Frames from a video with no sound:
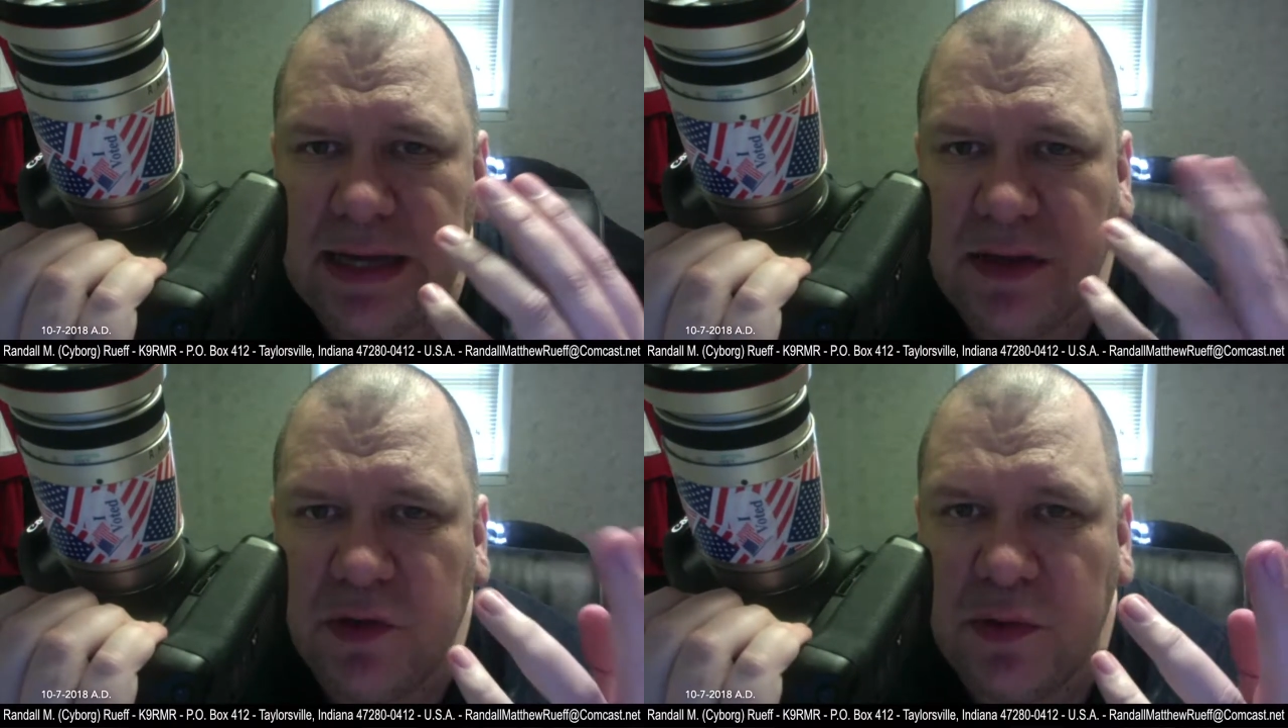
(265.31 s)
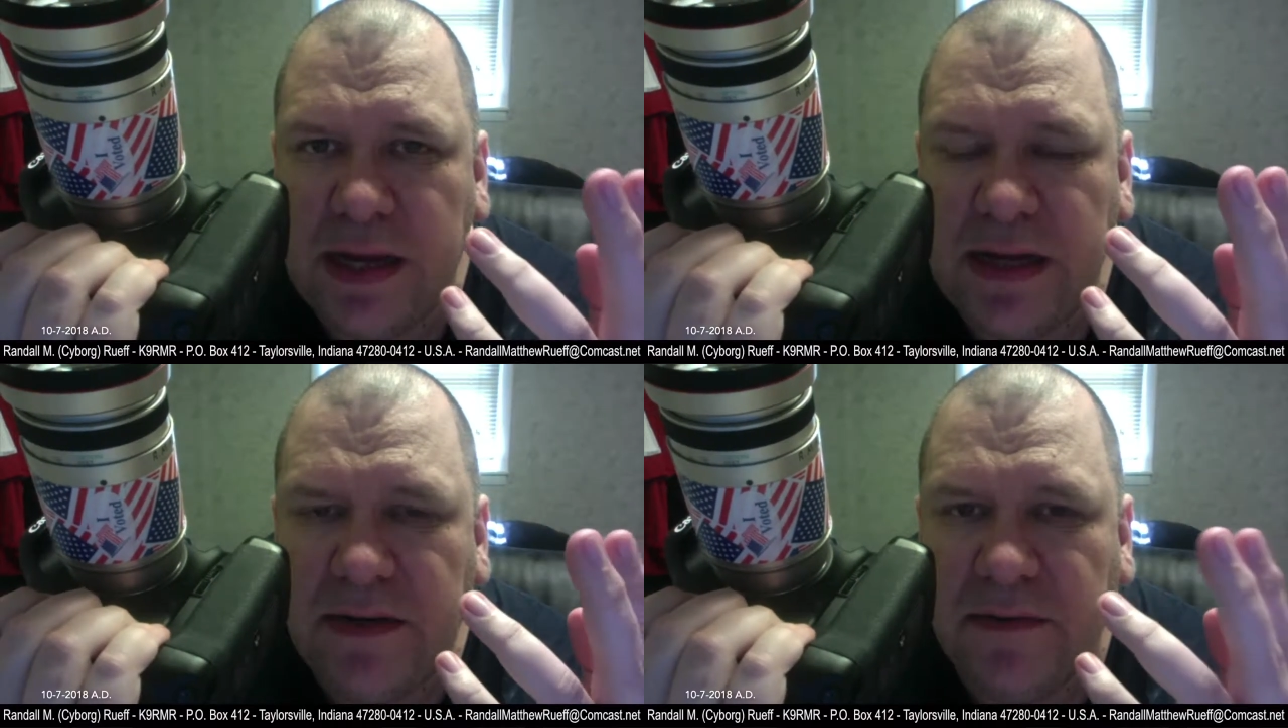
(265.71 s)
Yeah,
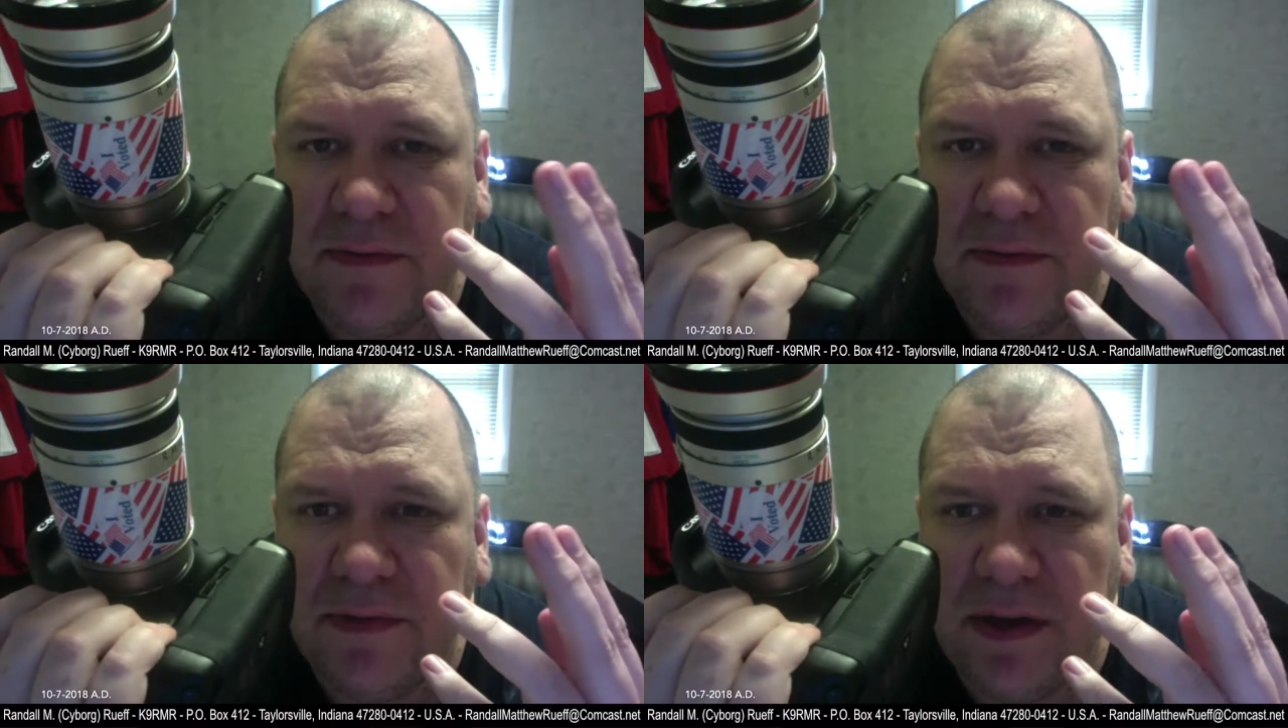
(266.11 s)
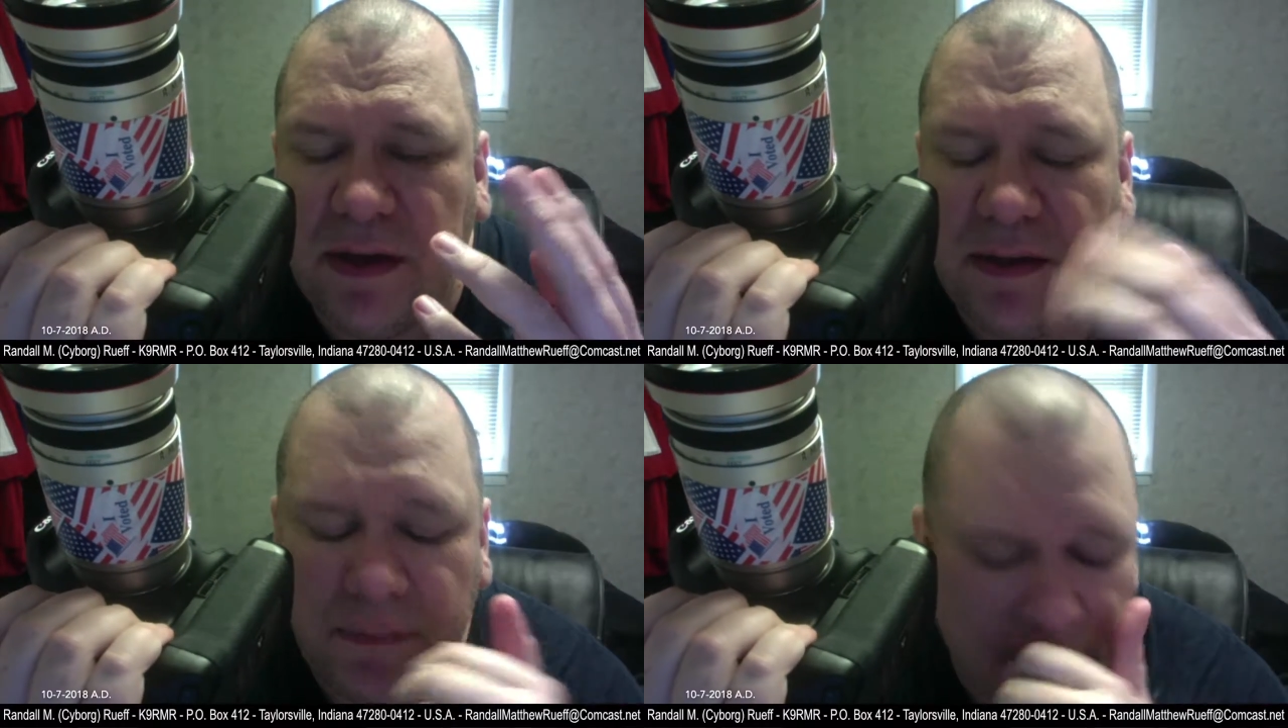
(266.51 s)
28 to
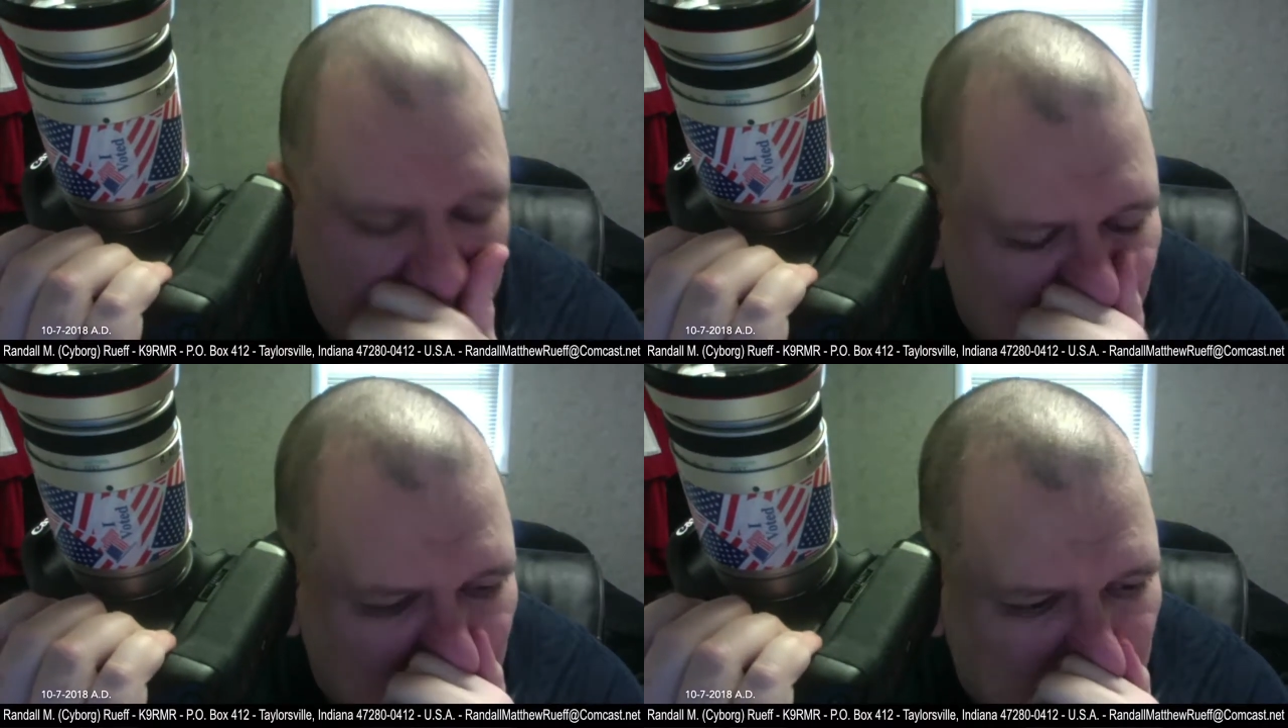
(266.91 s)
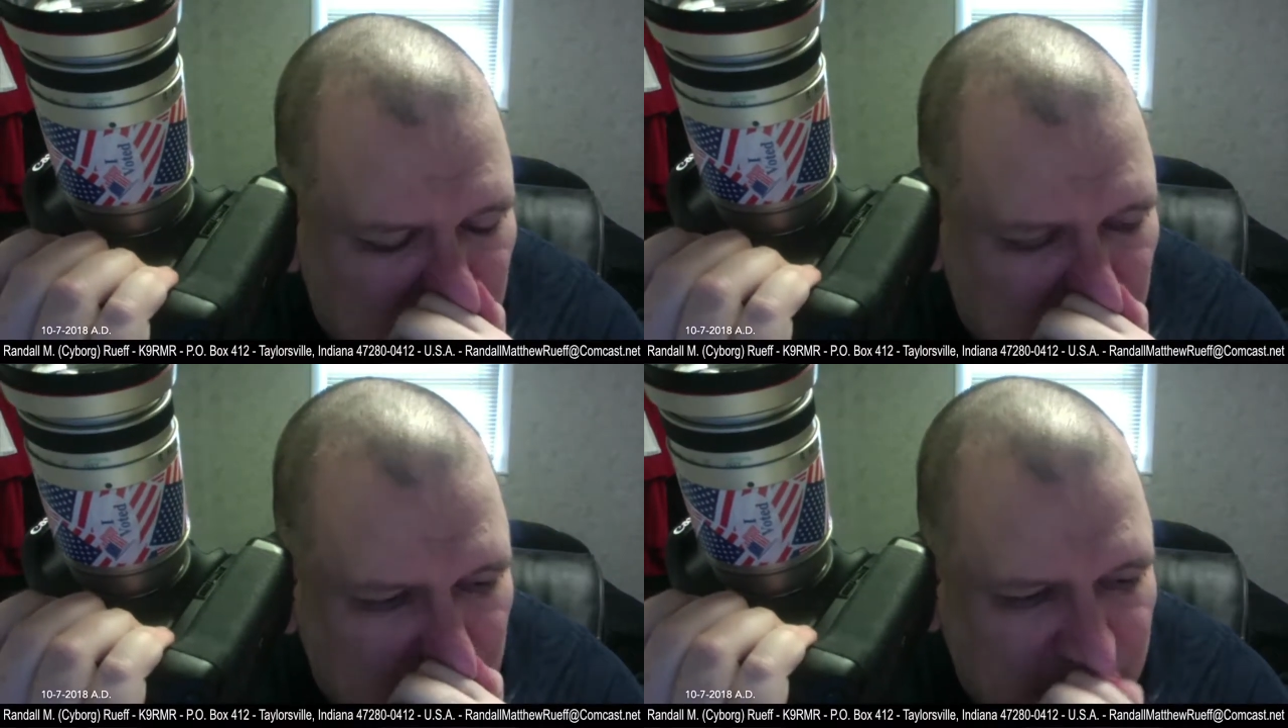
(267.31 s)
um,
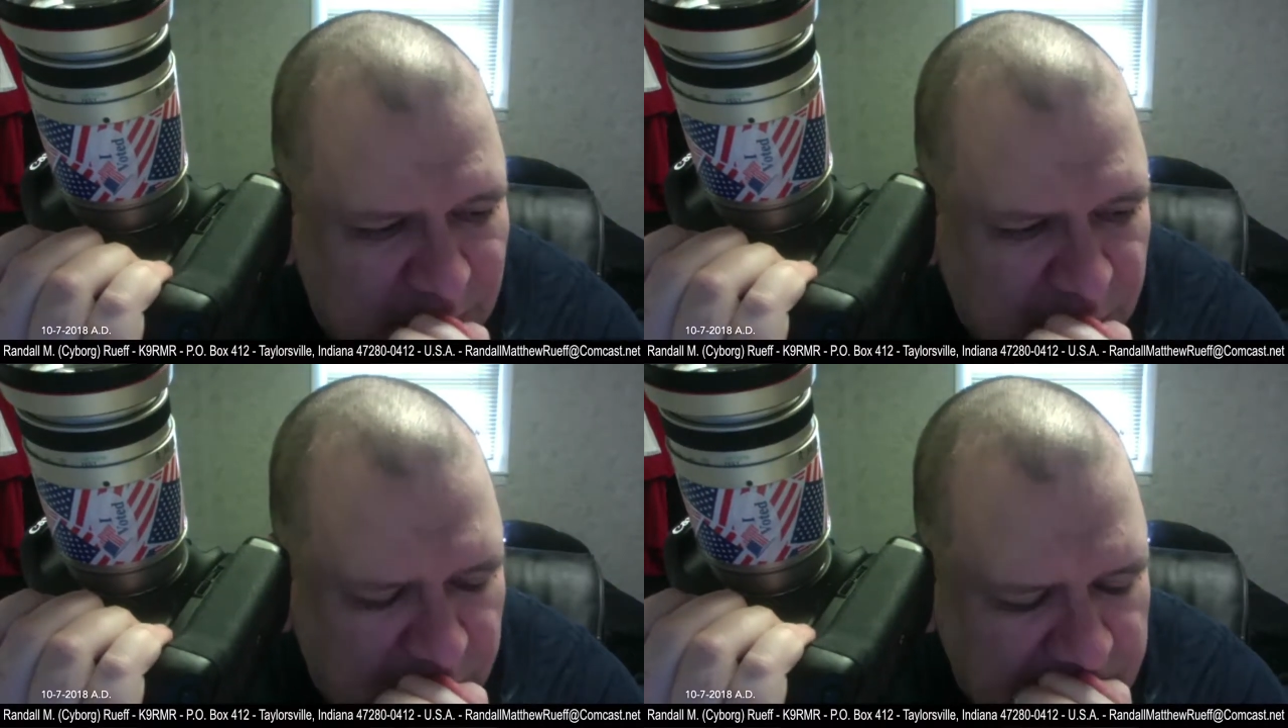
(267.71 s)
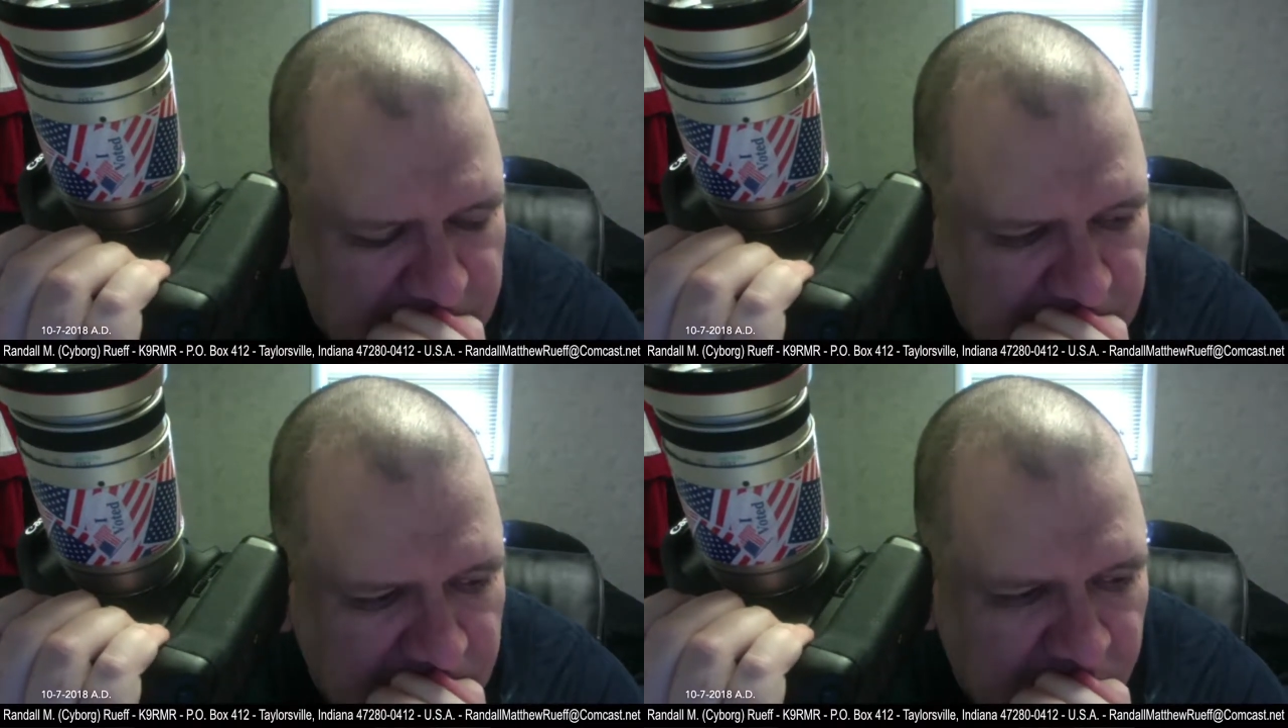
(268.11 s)
what is it?